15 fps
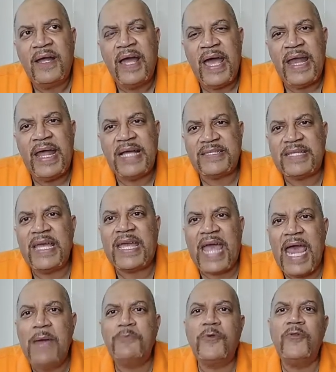And as they
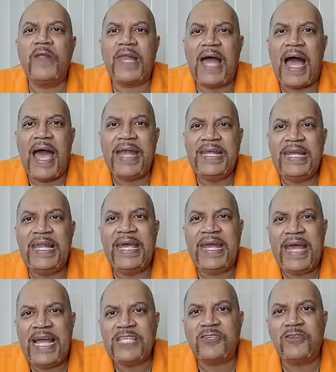came through the line, he laid
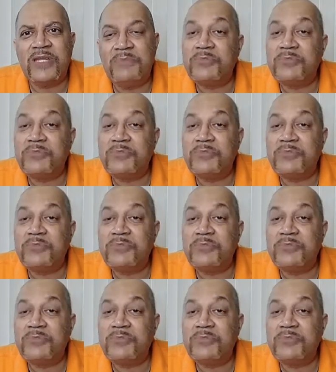hands on them,